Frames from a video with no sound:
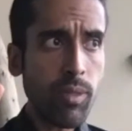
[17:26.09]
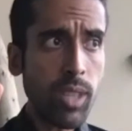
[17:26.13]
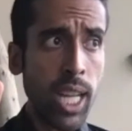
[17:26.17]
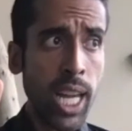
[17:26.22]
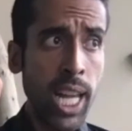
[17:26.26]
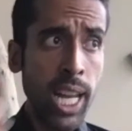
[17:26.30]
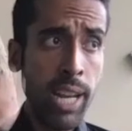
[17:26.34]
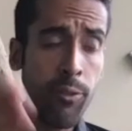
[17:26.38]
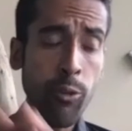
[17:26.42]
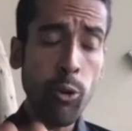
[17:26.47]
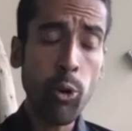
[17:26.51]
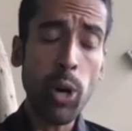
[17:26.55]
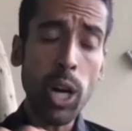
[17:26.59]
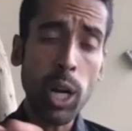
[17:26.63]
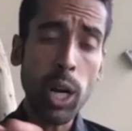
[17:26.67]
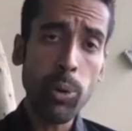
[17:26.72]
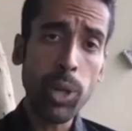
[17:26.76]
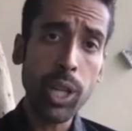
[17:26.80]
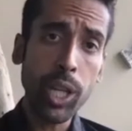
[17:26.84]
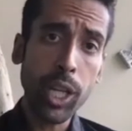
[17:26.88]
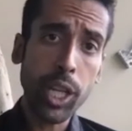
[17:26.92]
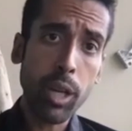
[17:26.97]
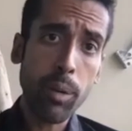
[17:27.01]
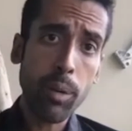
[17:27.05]
And if you want to
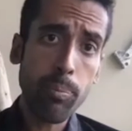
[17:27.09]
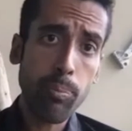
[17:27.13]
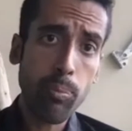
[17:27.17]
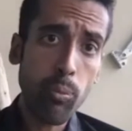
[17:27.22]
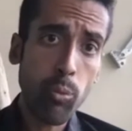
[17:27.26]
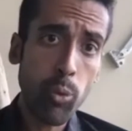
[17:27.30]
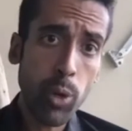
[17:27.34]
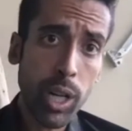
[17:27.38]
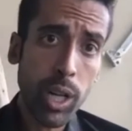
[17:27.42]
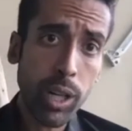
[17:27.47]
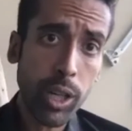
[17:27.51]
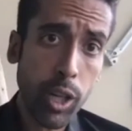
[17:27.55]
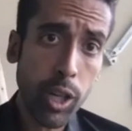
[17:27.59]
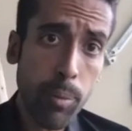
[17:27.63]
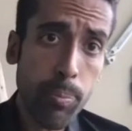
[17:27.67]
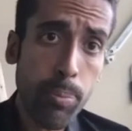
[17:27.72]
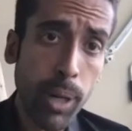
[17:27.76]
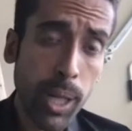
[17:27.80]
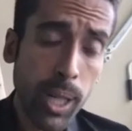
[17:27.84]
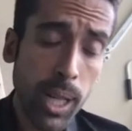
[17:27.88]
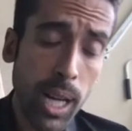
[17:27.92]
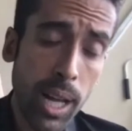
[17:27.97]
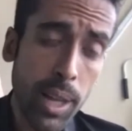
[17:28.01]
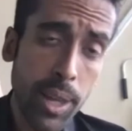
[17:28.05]
read a good
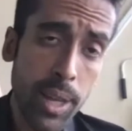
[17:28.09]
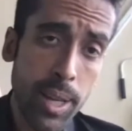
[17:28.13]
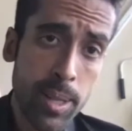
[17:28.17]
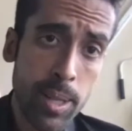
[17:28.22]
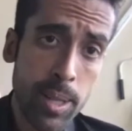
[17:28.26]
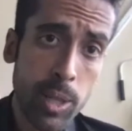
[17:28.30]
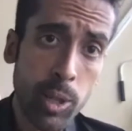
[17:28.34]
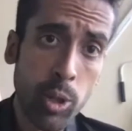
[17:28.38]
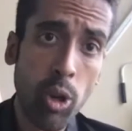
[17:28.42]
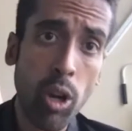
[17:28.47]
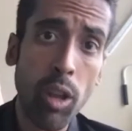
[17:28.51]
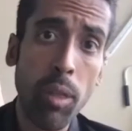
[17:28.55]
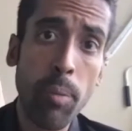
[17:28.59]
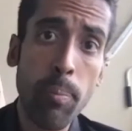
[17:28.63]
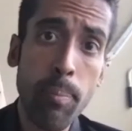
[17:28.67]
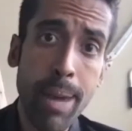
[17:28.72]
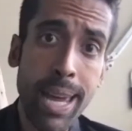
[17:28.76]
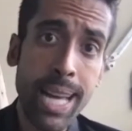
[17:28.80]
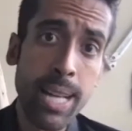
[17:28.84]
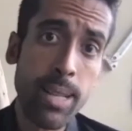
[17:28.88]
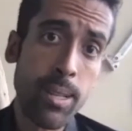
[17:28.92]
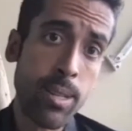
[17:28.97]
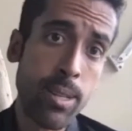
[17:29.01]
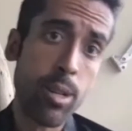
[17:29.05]
book on this, it's called
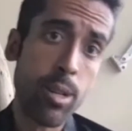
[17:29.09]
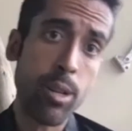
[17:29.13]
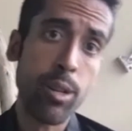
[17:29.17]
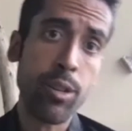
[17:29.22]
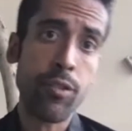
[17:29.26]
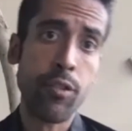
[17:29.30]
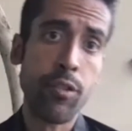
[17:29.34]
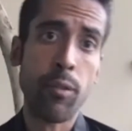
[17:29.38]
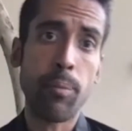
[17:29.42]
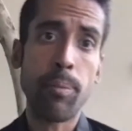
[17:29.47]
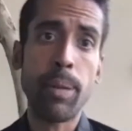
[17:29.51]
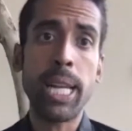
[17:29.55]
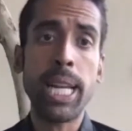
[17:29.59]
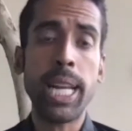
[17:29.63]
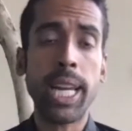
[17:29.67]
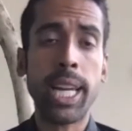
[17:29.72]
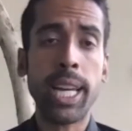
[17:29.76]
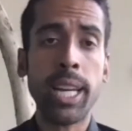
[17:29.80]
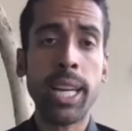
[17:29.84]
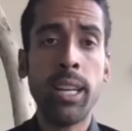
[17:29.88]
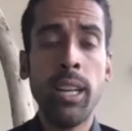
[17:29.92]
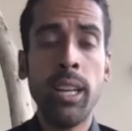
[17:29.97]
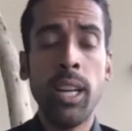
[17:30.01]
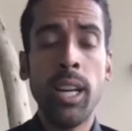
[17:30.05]
Man's Search for Meaning
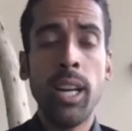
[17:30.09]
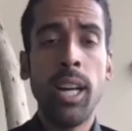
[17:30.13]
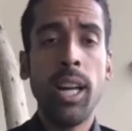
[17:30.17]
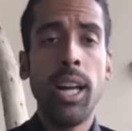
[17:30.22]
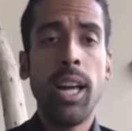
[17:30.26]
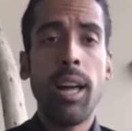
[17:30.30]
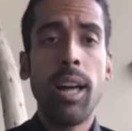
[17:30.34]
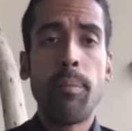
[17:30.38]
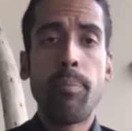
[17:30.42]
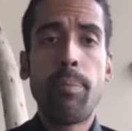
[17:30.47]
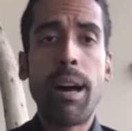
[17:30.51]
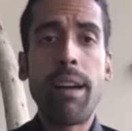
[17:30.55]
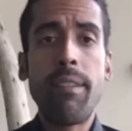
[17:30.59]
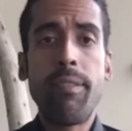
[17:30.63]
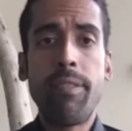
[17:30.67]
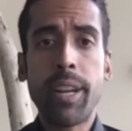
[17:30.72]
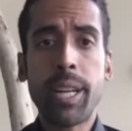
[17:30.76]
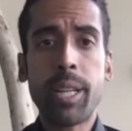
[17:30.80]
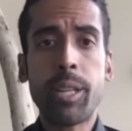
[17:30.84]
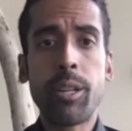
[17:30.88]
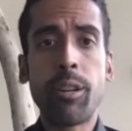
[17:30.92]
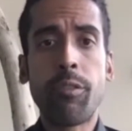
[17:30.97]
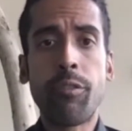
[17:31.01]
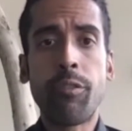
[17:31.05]
by
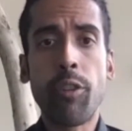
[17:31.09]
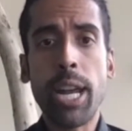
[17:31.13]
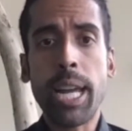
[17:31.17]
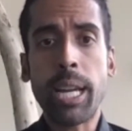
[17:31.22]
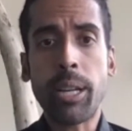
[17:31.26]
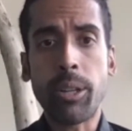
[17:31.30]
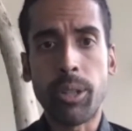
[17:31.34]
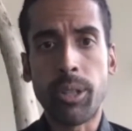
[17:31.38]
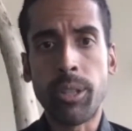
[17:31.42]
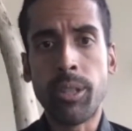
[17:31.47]
Viktor Frankl.